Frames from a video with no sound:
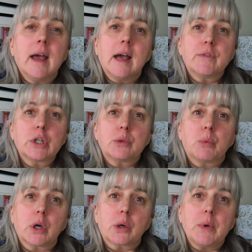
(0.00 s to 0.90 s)
have a good
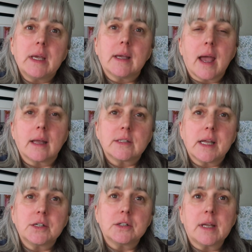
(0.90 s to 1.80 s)
work week, and
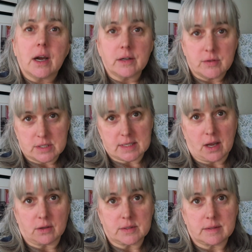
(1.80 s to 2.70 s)
take good care of
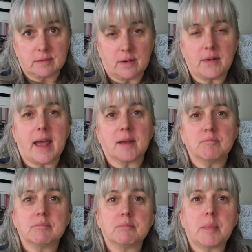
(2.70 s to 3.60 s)
yourselves. Okay,
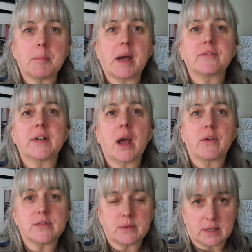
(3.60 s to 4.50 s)
bye-bye for now,
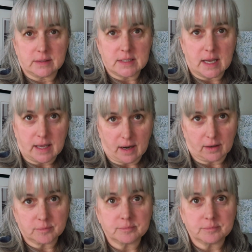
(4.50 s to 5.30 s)
everyone. Take care.